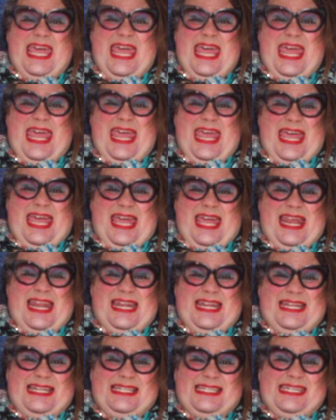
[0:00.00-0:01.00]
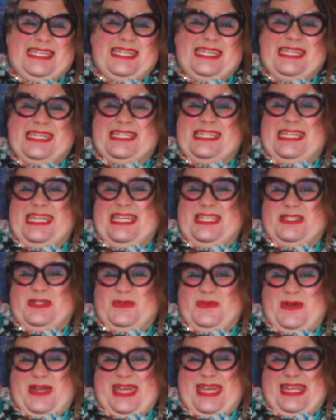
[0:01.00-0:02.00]
and
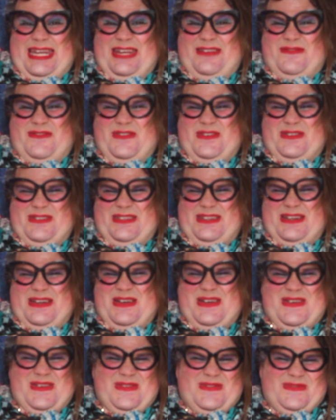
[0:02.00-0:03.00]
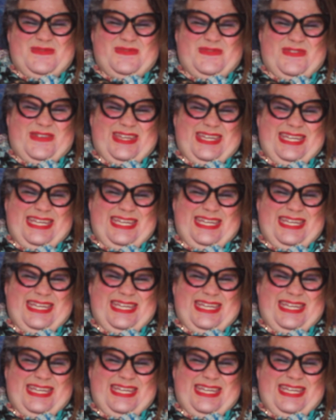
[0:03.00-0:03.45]
it's ready for the coffee.